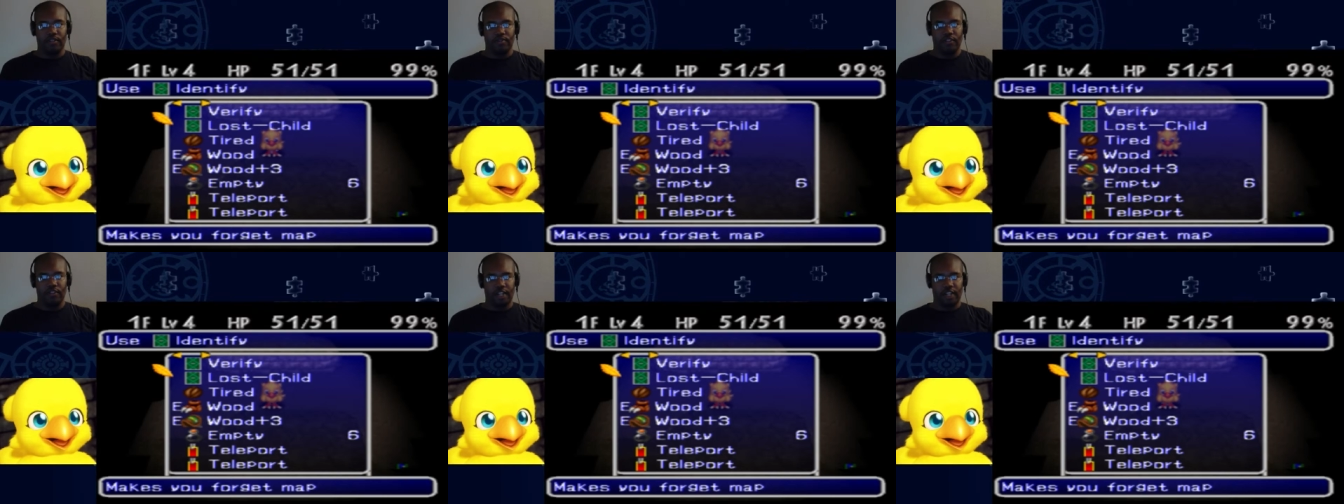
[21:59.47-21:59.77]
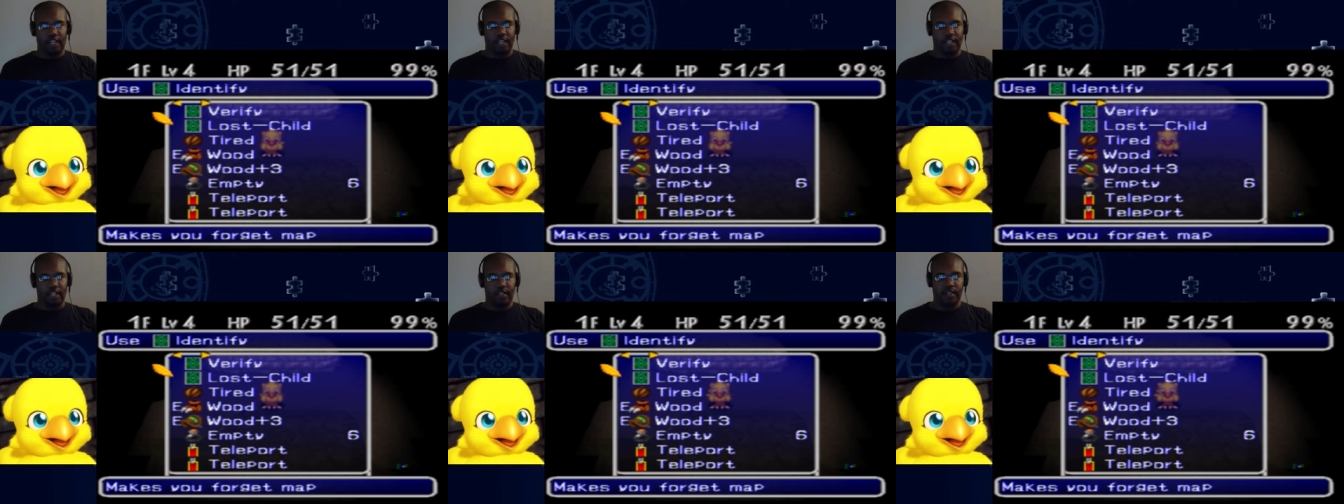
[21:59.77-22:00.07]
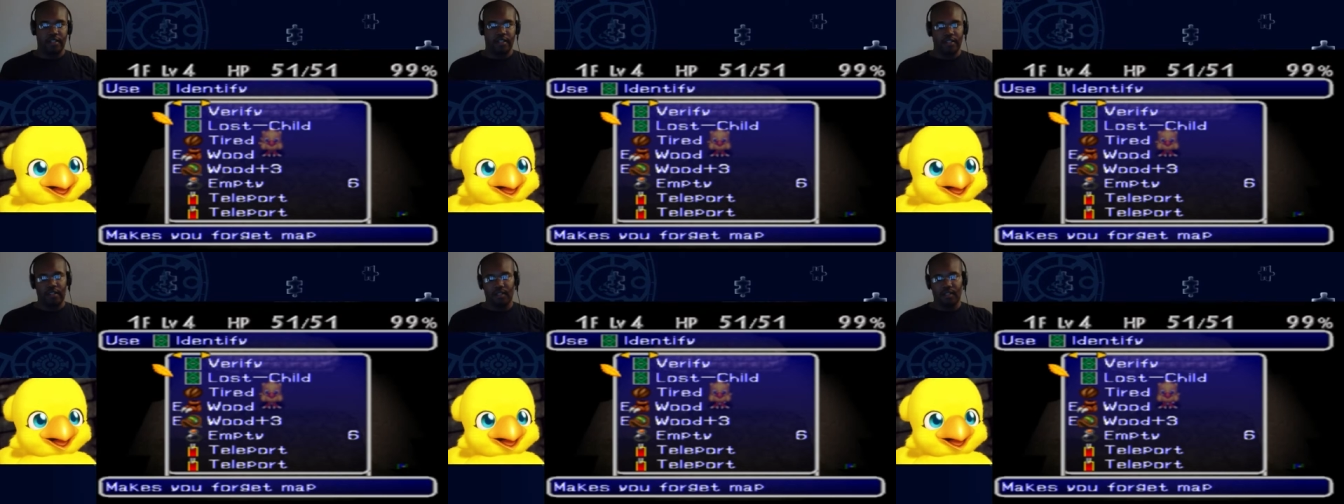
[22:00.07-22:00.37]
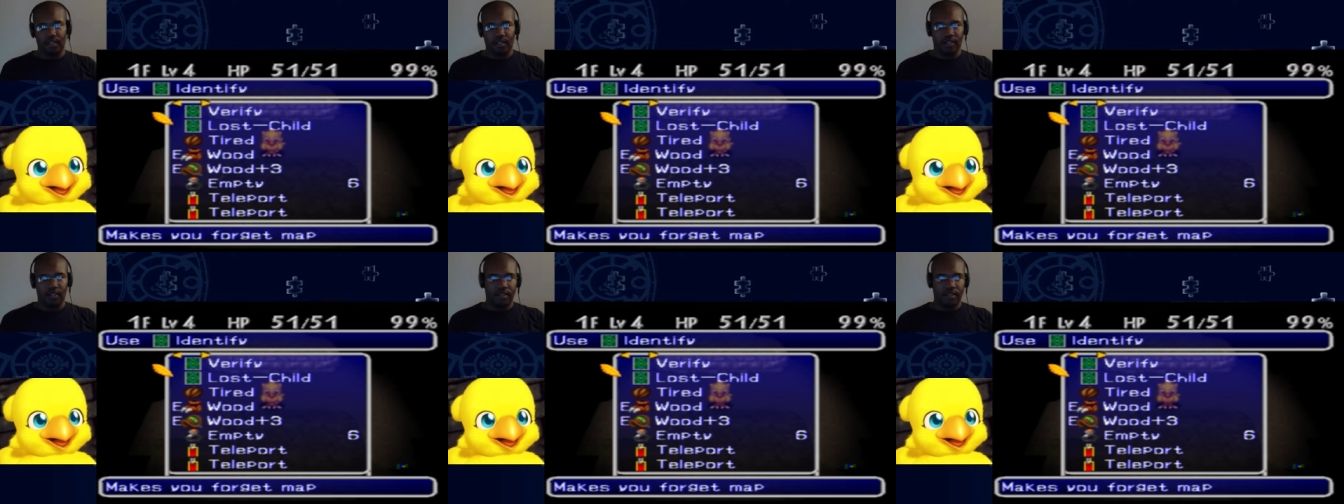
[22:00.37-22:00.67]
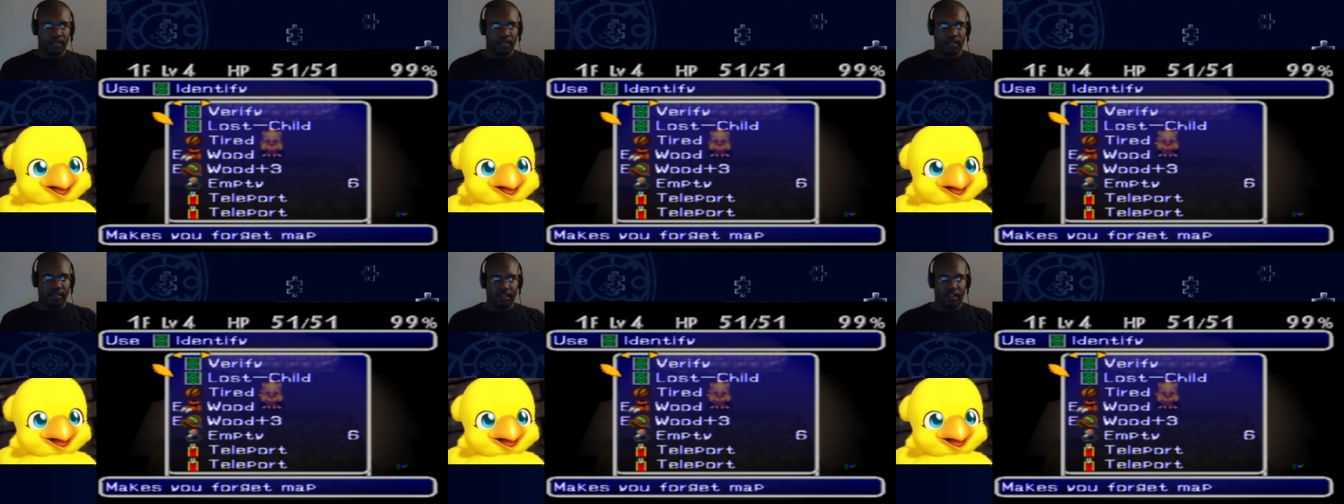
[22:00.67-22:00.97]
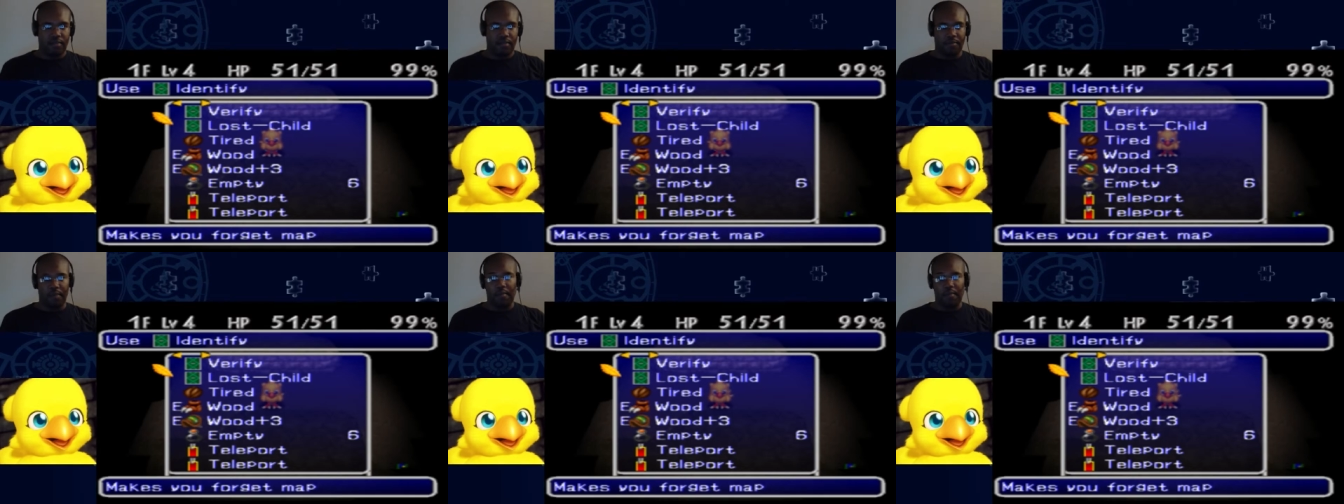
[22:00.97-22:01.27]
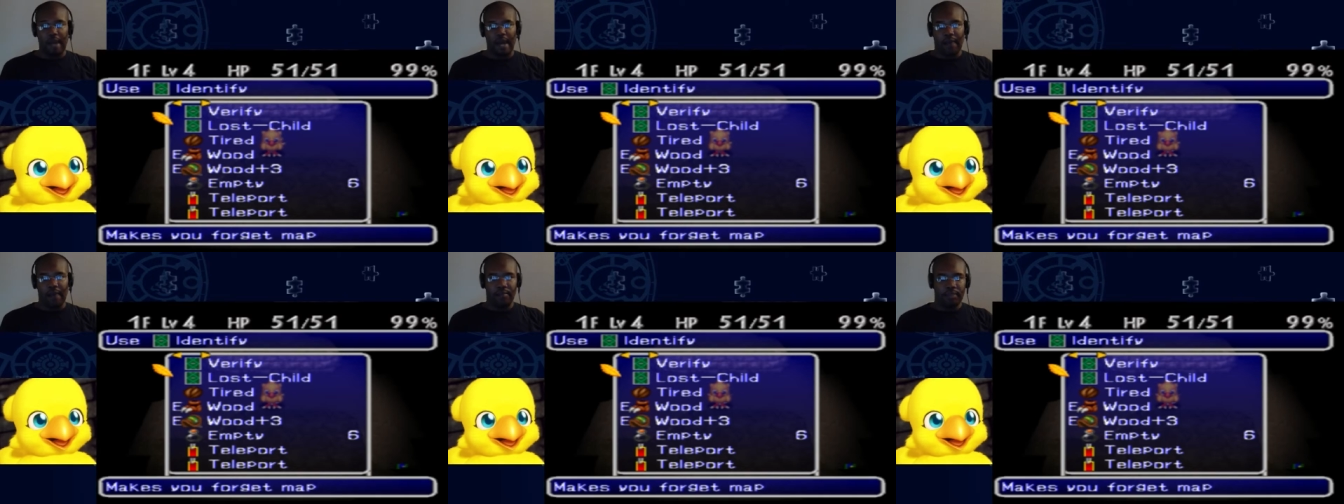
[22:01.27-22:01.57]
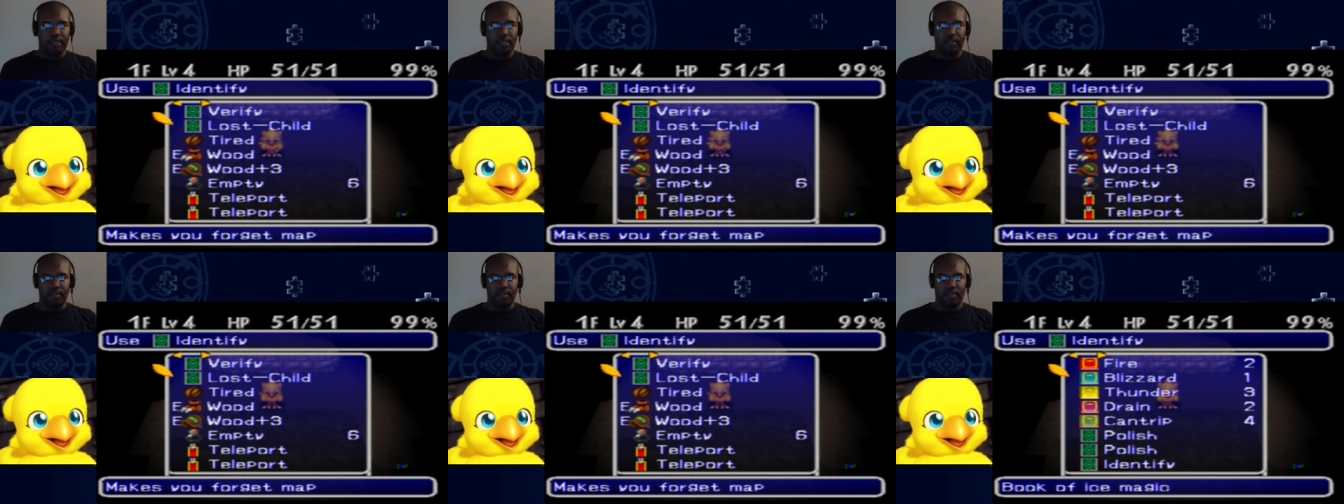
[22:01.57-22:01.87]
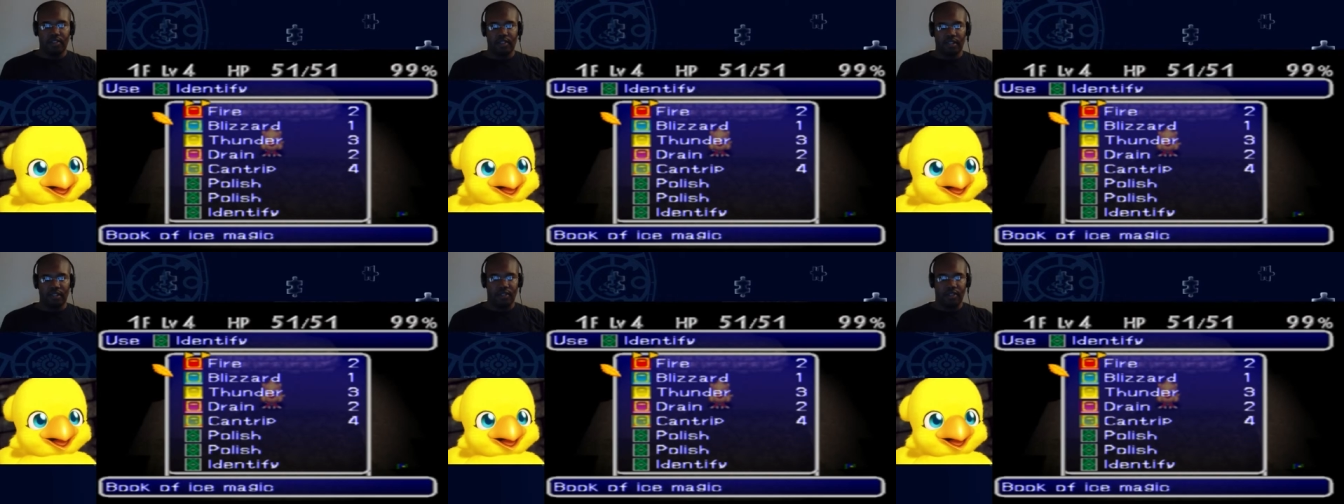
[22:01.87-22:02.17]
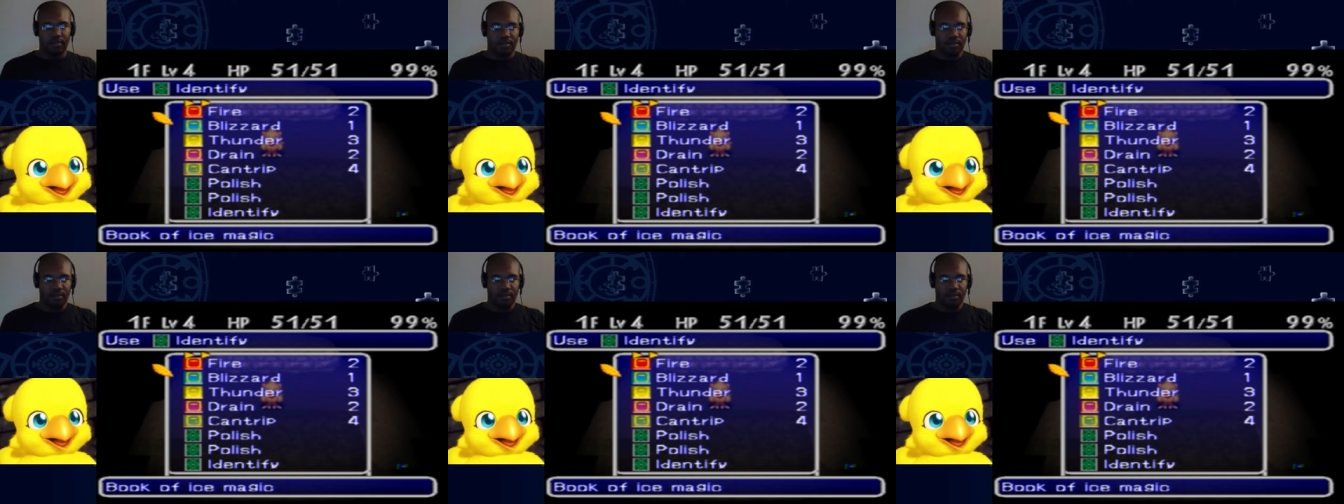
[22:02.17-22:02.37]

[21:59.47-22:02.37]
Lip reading: forget the map. So